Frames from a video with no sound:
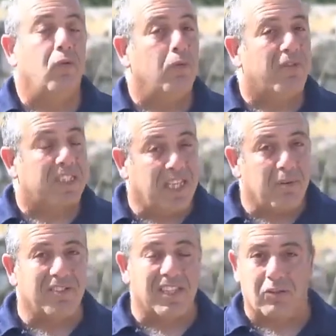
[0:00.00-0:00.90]
Some
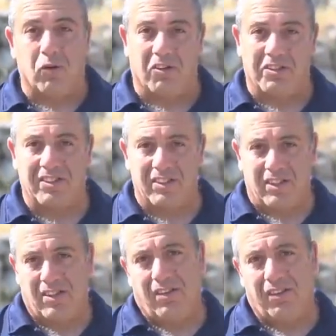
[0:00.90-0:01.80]
of the scholars
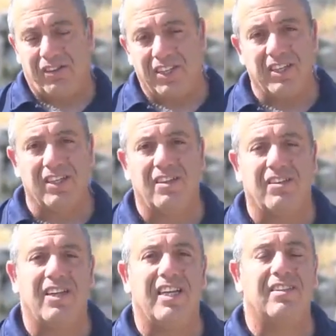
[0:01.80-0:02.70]
think
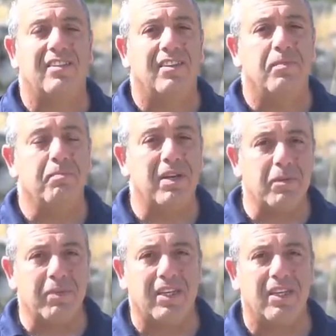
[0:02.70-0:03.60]
that
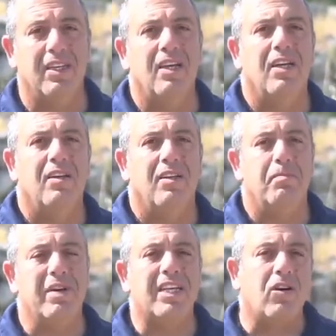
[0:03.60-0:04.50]
maybe
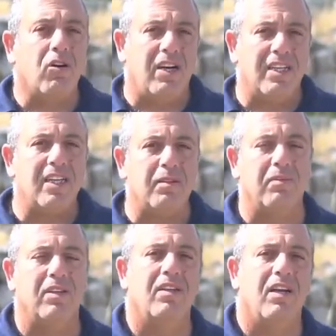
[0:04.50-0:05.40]
many
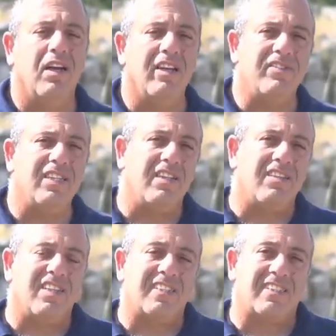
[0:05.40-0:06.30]
Kohanim lived in
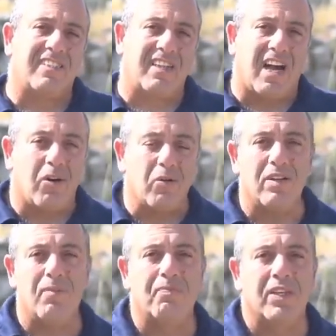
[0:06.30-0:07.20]
this
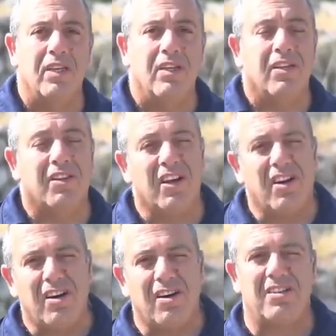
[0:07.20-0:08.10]
town. There
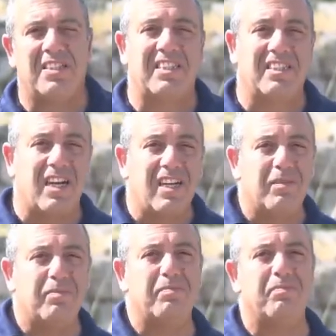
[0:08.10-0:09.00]
are
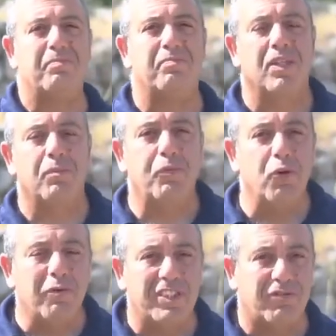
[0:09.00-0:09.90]
some
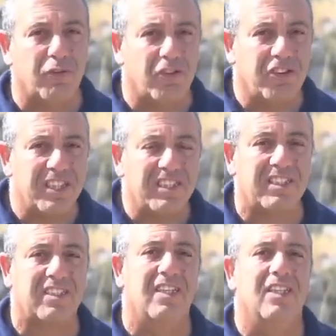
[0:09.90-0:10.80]
proofs for
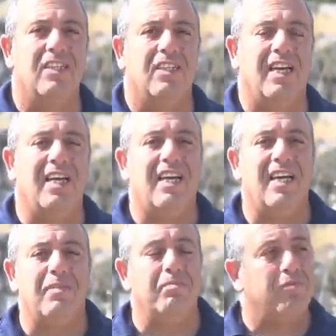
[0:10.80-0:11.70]
this.
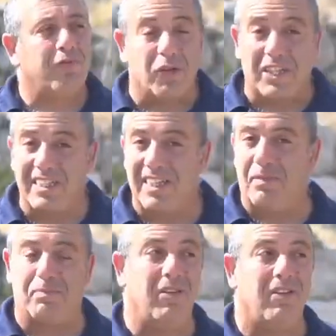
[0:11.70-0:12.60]
For
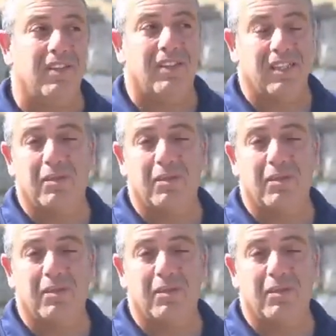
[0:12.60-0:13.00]
example, the